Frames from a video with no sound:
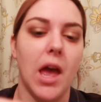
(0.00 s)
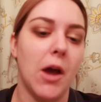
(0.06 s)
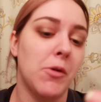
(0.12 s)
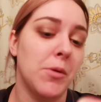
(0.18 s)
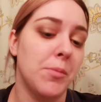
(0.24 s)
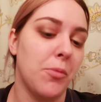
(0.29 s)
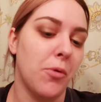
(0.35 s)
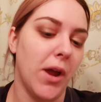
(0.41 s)
At
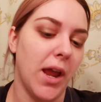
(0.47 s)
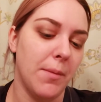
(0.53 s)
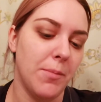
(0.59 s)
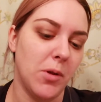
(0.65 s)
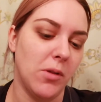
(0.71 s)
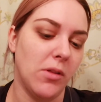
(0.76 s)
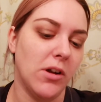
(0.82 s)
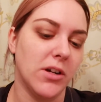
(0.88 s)
one point, I'm
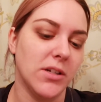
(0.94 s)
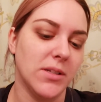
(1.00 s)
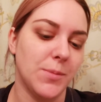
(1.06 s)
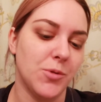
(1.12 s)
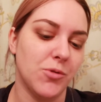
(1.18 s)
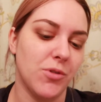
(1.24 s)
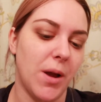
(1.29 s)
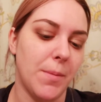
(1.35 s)
no longer
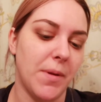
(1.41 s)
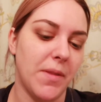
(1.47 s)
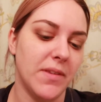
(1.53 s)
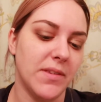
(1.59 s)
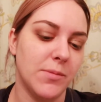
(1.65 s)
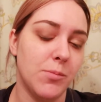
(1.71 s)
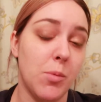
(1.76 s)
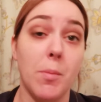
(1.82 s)
subscribed at
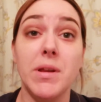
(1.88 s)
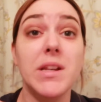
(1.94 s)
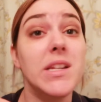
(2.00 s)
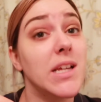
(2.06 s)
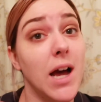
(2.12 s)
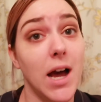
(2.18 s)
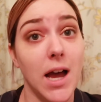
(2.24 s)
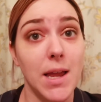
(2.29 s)
this moment
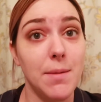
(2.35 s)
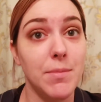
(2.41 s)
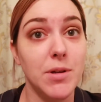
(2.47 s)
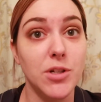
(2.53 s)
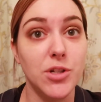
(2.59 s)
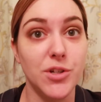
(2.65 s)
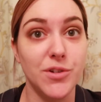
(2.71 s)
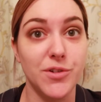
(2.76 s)
in time
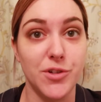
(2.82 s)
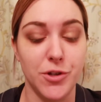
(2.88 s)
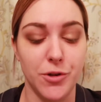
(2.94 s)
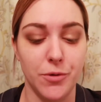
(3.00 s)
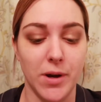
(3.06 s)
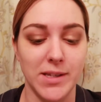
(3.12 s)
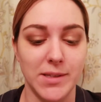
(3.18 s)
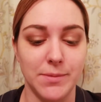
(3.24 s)
due
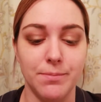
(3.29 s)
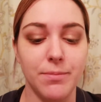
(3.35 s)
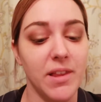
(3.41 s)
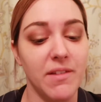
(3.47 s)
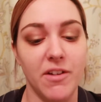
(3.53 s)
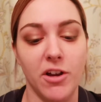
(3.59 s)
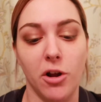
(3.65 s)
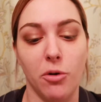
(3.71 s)
to us
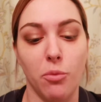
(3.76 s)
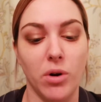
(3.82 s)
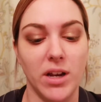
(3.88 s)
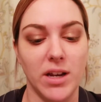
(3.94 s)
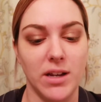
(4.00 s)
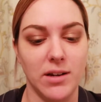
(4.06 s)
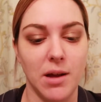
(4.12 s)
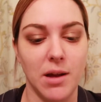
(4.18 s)
living on
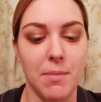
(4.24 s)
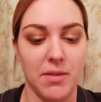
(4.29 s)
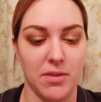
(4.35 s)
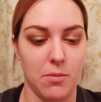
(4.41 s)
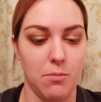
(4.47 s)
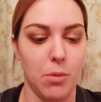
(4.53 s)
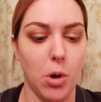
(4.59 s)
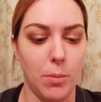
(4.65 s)
one income at
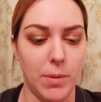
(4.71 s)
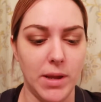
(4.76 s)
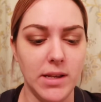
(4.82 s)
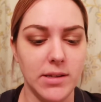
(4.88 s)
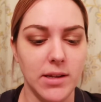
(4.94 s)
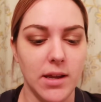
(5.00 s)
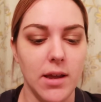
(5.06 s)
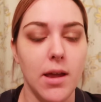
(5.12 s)
the
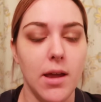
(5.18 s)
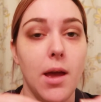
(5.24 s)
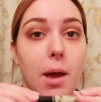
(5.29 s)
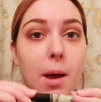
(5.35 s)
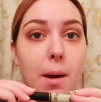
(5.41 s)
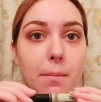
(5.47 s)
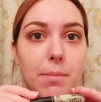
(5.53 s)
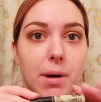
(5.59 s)
moment.
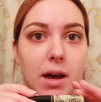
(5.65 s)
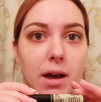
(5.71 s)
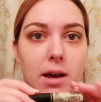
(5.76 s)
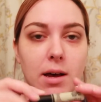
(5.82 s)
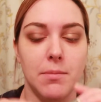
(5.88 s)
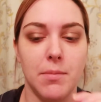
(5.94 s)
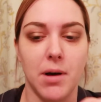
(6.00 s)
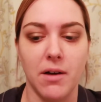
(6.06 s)
But
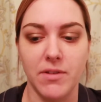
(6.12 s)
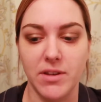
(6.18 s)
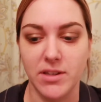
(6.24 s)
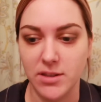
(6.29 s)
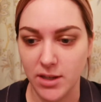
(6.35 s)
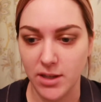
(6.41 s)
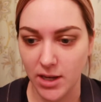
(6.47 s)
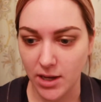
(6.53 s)

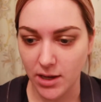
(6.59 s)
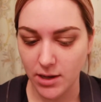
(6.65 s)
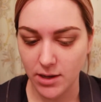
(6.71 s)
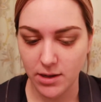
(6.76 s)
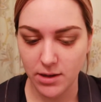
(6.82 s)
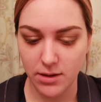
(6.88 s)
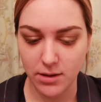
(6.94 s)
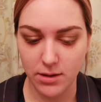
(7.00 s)
obviously,
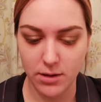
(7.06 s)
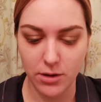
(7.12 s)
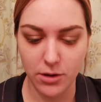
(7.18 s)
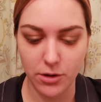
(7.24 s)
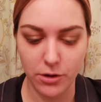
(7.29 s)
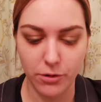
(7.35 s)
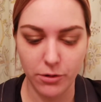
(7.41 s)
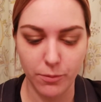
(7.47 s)

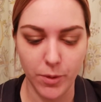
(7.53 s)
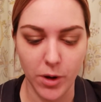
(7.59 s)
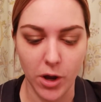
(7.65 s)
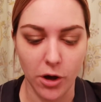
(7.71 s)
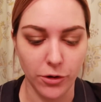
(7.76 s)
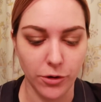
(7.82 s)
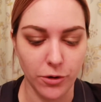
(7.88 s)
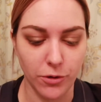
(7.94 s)
we
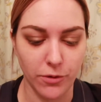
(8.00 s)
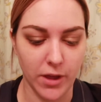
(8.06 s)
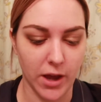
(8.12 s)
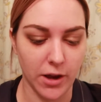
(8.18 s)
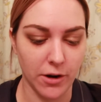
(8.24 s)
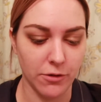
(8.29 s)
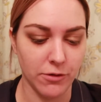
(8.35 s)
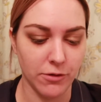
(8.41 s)
all know
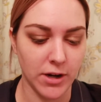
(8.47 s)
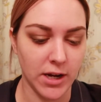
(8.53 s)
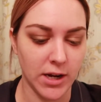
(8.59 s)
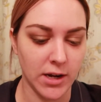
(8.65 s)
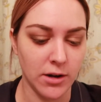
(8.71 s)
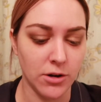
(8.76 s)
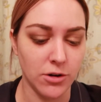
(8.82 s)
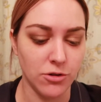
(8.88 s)
that
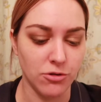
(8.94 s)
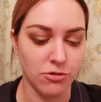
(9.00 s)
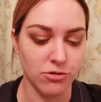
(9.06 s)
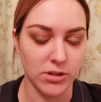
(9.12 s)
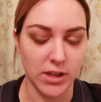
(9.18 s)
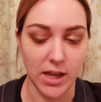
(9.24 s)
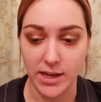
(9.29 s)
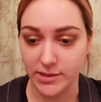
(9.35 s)
green
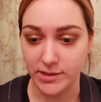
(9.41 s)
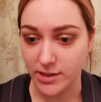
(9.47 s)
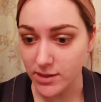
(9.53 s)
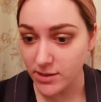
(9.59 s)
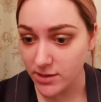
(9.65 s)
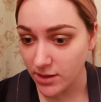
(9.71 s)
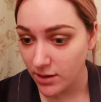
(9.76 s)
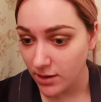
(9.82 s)

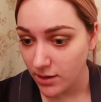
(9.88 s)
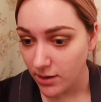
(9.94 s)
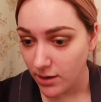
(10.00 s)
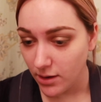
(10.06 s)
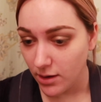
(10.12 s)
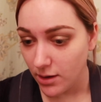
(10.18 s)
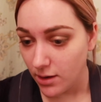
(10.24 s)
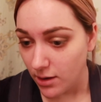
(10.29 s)
neutralizes.
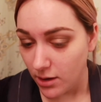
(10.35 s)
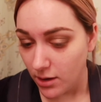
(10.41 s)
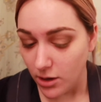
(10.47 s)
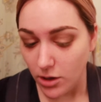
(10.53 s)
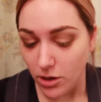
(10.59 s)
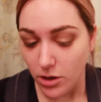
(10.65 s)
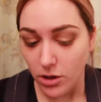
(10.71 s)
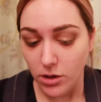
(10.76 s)

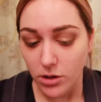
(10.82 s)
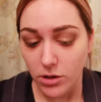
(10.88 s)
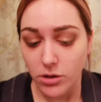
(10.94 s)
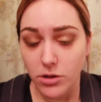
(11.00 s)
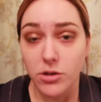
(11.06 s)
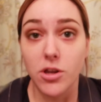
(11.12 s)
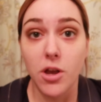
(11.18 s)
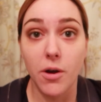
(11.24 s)

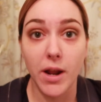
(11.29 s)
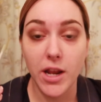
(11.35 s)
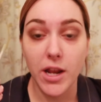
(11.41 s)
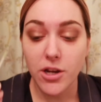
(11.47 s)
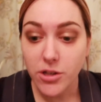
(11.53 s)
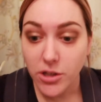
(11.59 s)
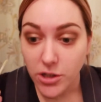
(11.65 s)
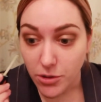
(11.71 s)
So I
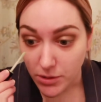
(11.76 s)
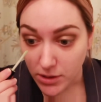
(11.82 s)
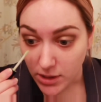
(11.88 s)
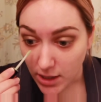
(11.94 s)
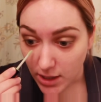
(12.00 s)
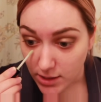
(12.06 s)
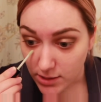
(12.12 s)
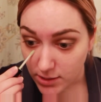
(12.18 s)
usually do it
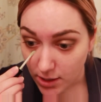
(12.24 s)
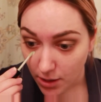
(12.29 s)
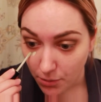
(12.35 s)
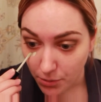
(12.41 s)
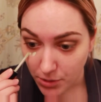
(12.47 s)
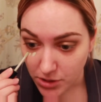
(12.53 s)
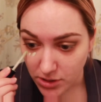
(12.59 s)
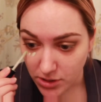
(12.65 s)
this,
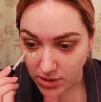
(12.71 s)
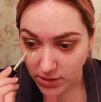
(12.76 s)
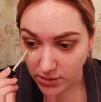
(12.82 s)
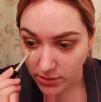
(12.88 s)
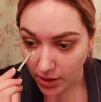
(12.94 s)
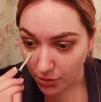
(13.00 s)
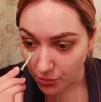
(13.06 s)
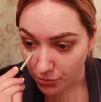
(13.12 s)
which
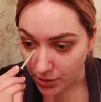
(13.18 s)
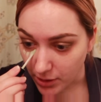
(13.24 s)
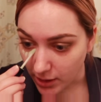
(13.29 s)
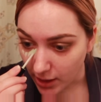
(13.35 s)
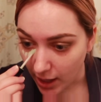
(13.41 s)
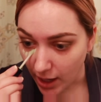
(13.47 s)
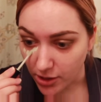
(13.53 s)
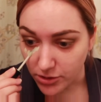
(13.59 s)
this is like
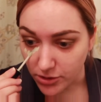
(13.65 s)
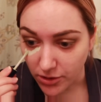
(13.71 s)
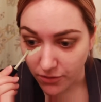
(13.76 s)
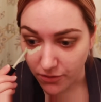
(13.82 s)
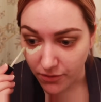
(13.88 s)
really actually